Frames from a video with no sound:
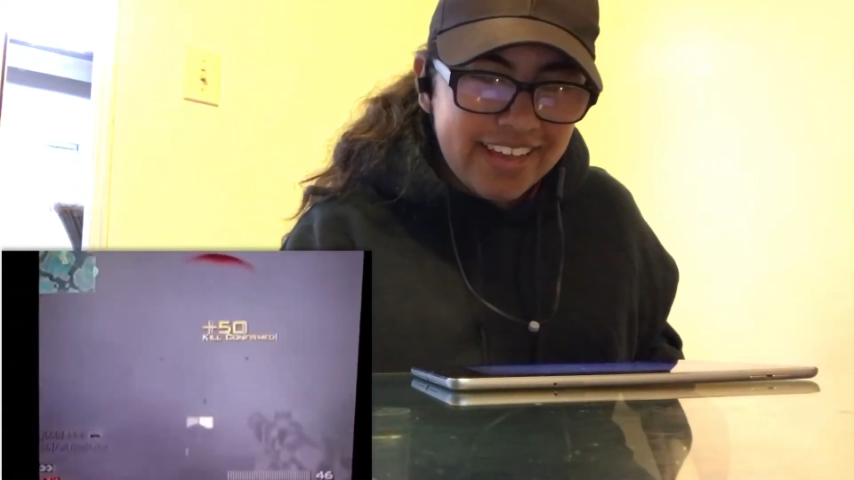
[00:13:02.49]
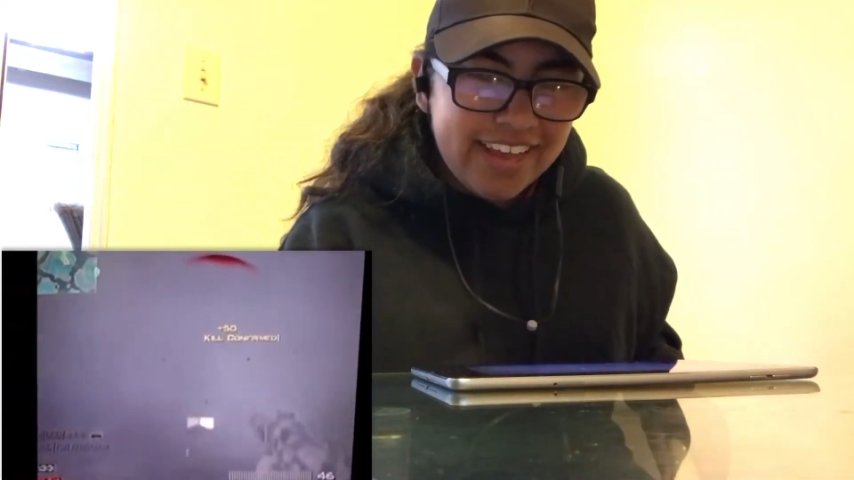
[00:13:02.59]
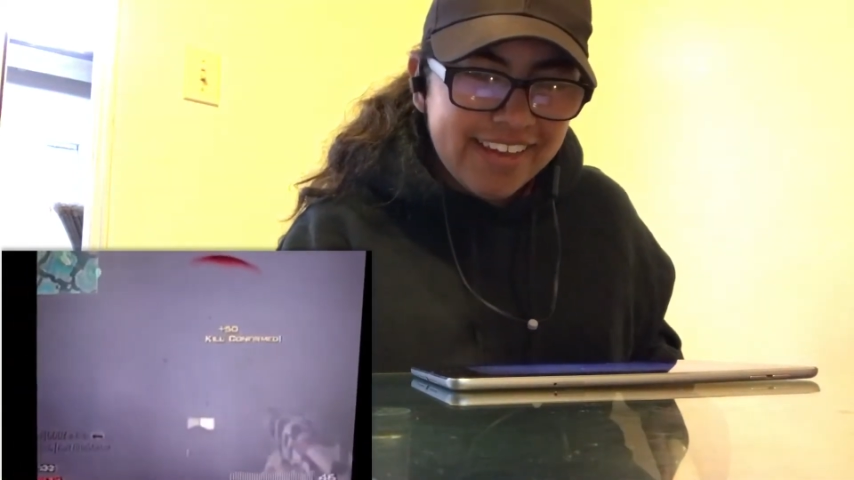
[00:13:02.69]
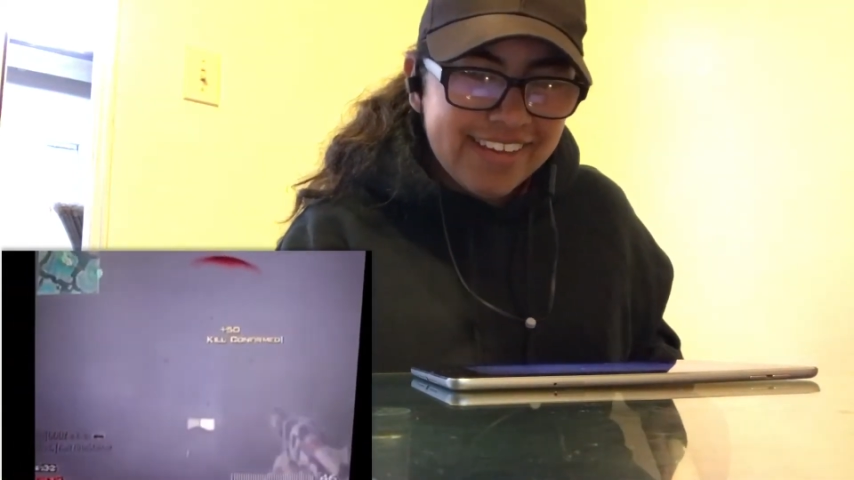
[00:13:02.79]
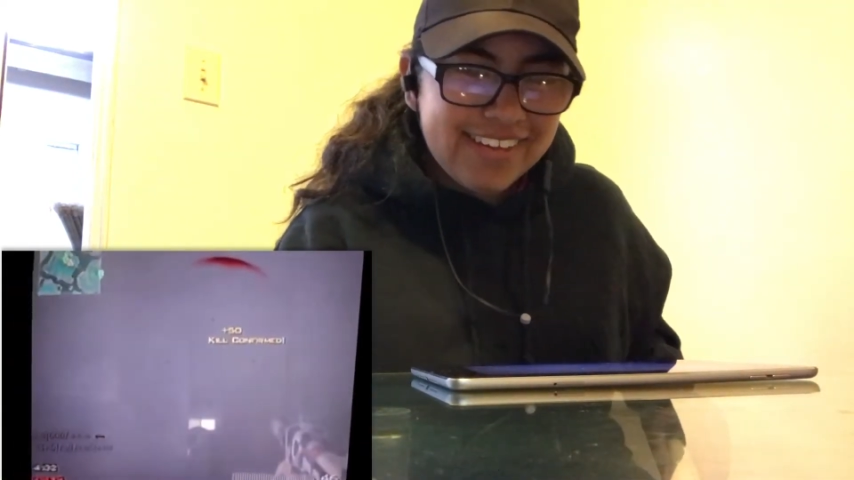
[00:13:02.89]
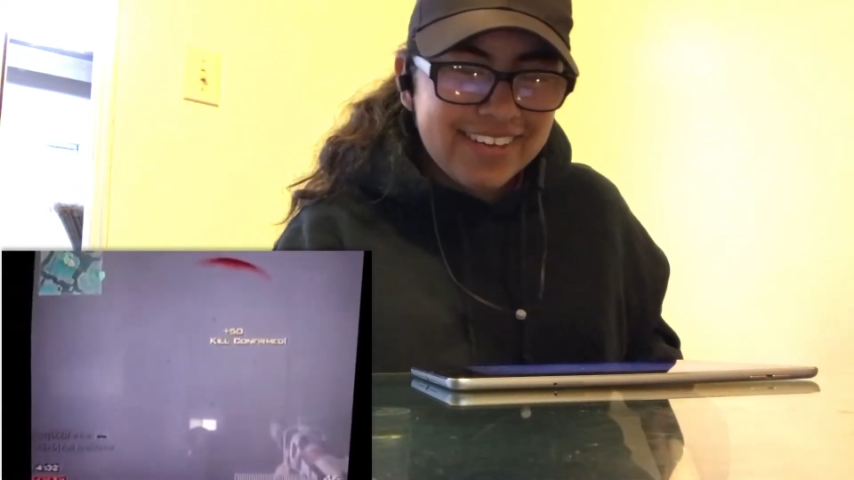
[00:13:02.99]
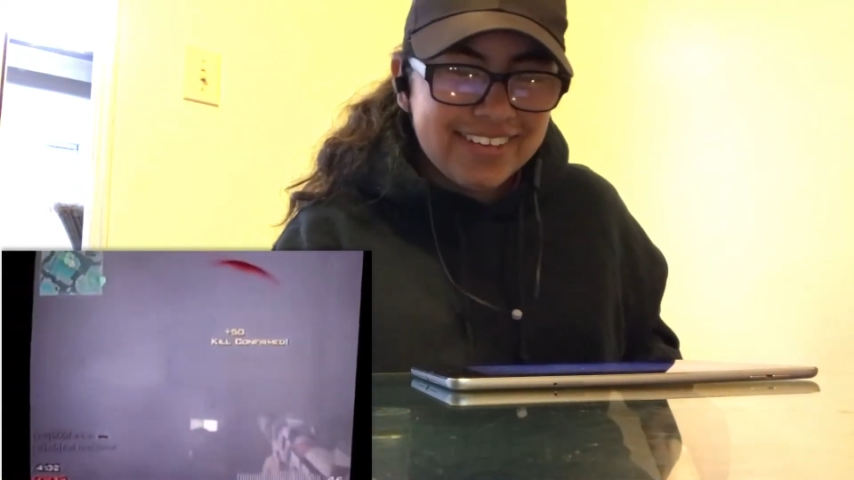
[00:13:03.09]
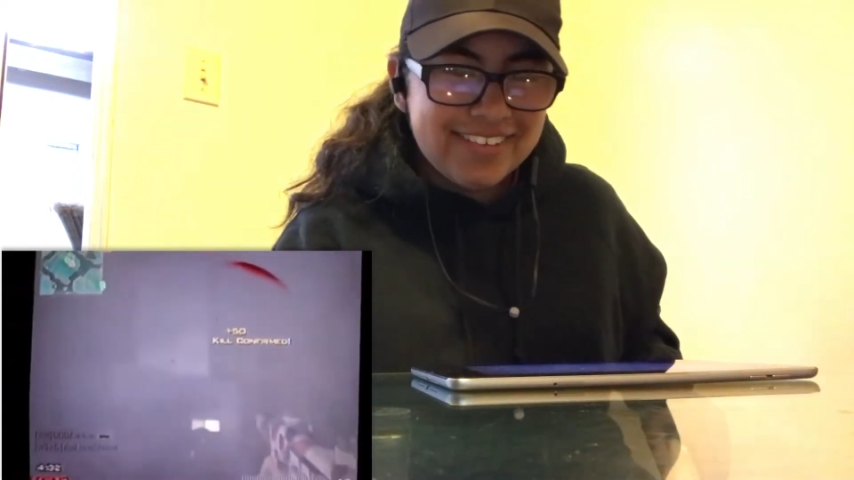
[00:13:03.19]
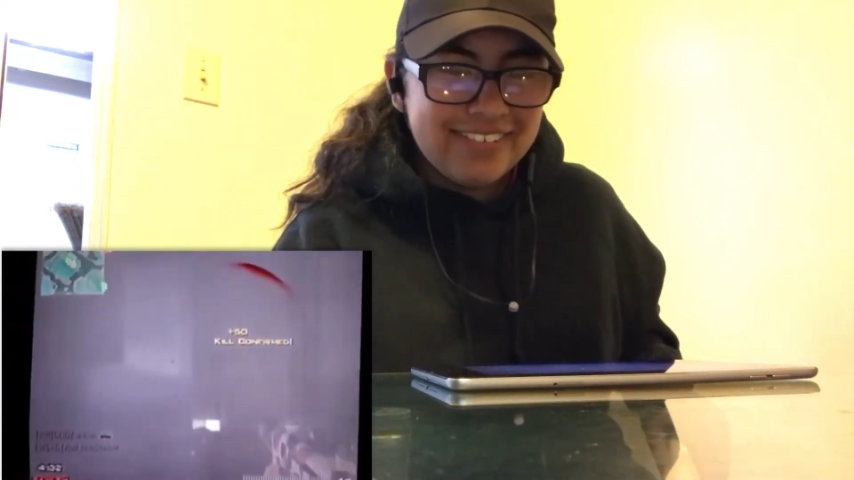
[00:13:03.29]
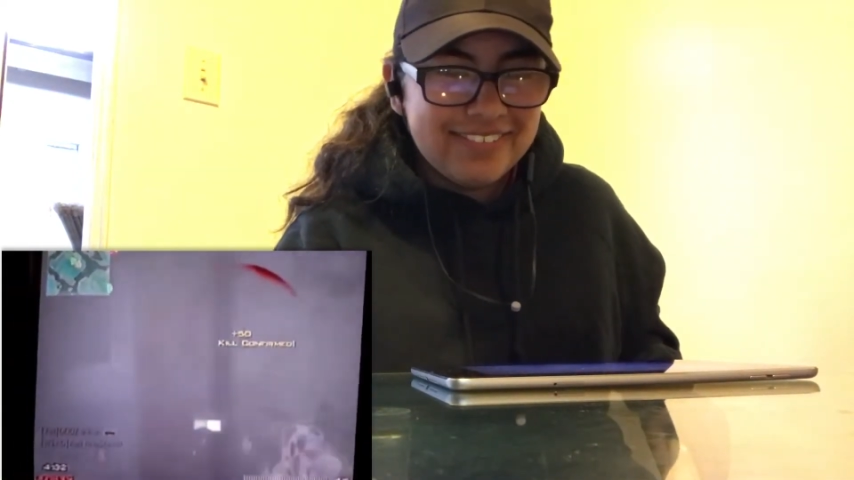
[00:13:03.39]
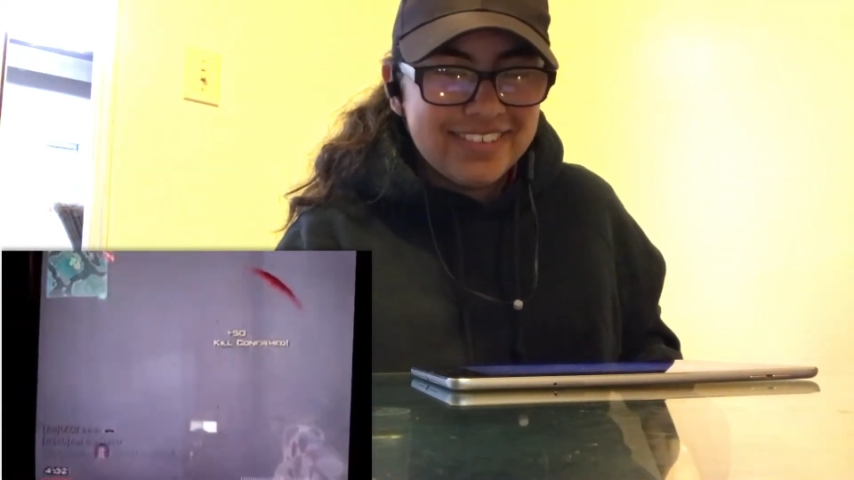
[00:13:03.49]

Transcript: Damn!